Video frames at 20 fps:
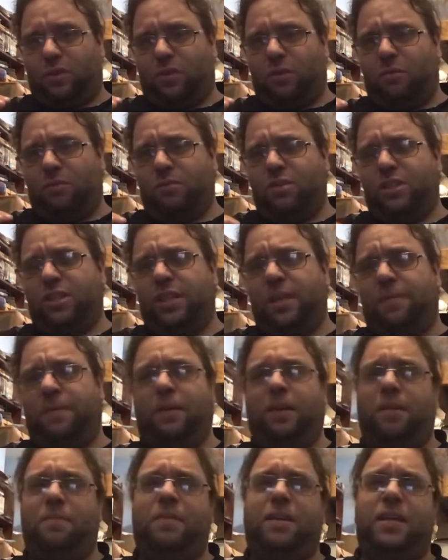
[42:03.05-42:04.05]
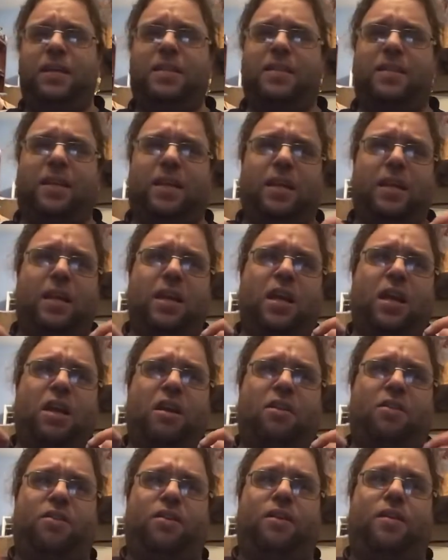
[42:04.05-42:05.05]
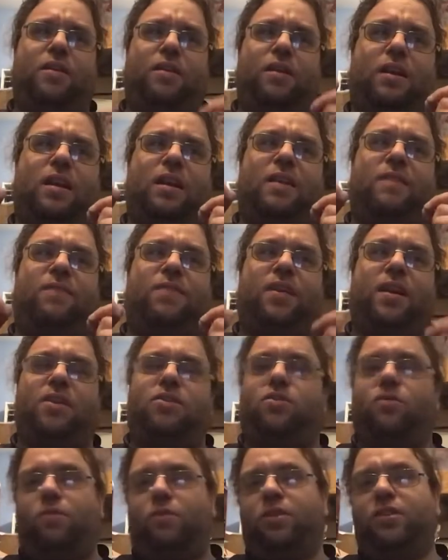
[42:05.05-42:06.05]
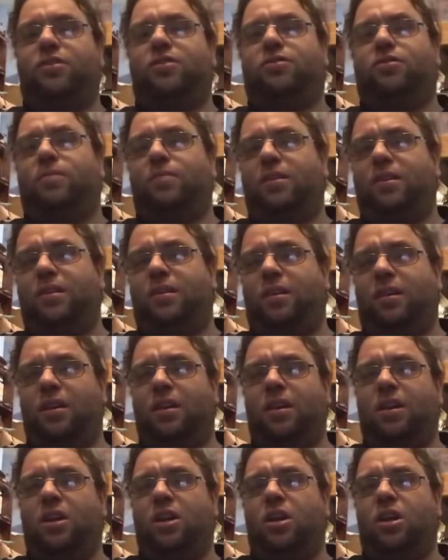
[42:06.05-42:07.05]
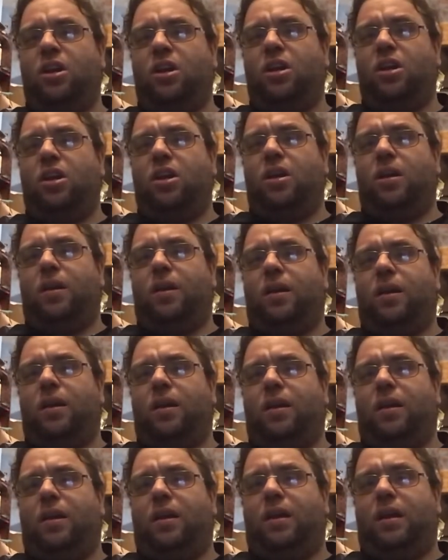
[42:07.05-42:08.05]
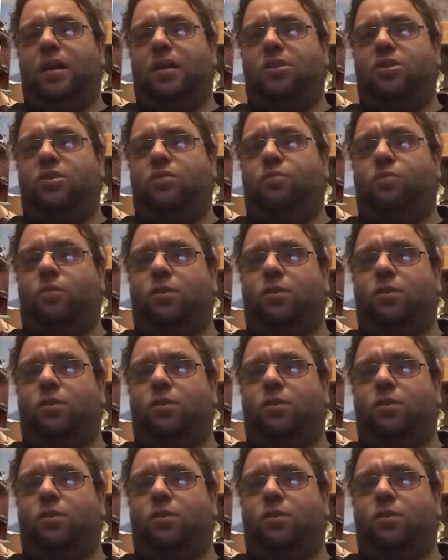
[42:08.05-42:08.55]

Which typically means that if the Ancient One is summoned and you